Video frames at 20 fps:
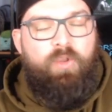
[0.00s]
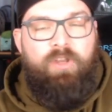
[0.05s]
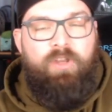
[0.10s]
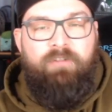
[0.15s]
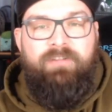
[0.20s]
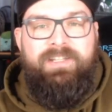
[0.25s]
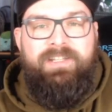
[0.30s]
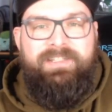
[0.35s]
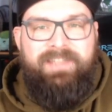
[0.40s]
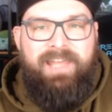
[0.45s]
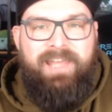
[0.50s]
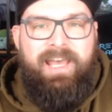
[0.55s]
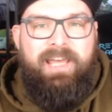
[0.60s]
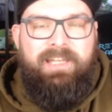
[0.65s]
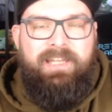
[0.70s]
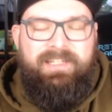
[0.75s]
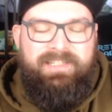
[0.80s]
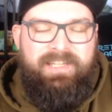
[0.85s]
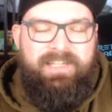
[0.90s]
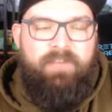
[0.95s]
there is that
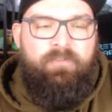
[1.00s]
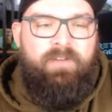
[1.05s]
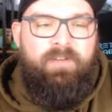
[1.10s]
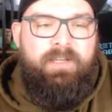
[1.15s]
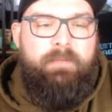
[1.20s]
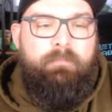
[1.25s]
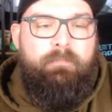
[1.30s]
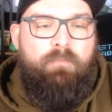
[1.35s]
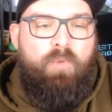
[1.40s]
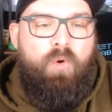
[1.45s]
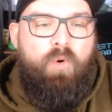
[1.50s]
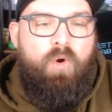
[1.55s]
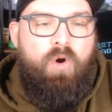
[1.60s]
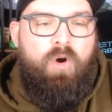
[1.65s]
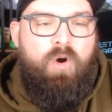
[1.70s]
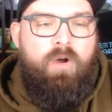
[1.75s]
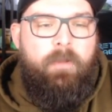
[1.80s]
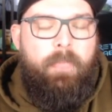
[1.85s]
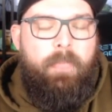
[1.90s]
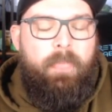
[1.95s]
definitely
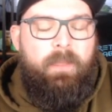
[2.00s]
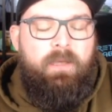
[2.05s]
more